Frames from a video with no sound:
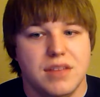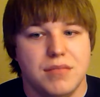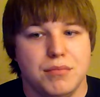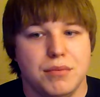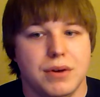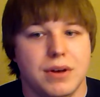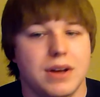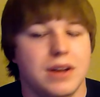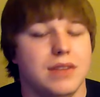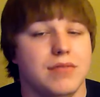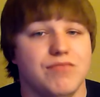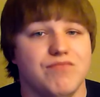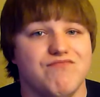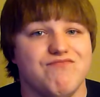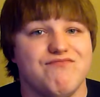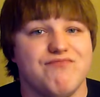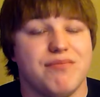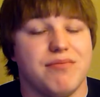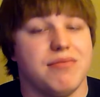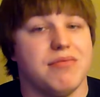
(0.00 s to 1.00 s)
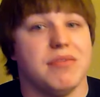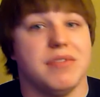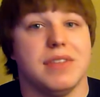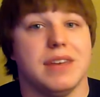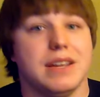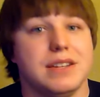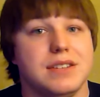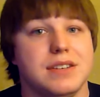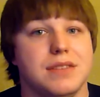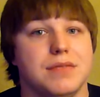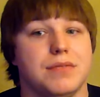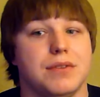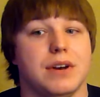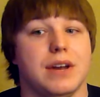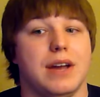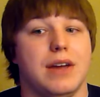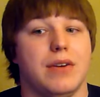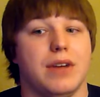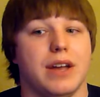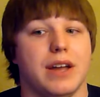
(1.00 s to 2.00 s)
but that's it for
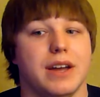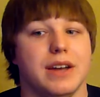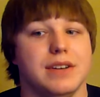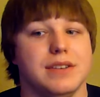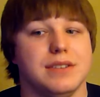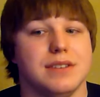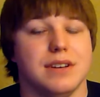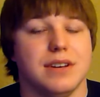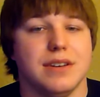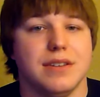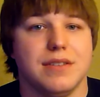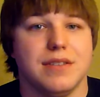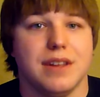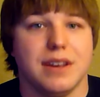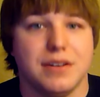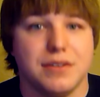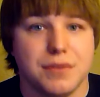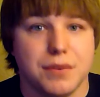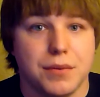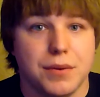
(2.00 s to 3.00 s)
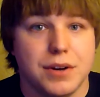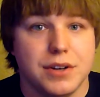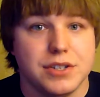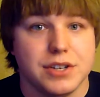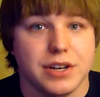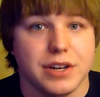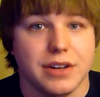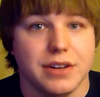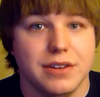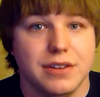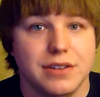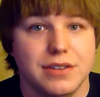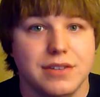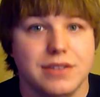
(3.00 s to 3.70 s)
now, guys. Thanks for watching.